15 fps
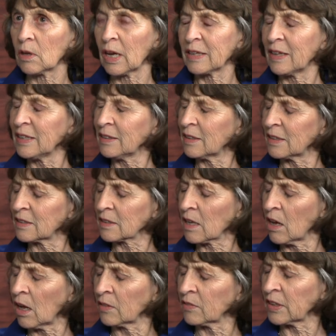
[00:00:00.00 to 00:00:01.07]
I think it's
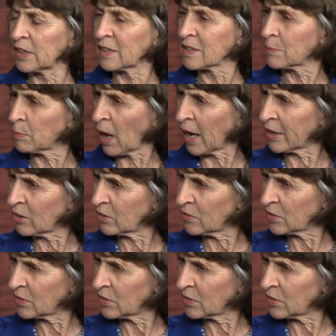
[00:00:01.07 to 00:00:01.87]
called the Inspired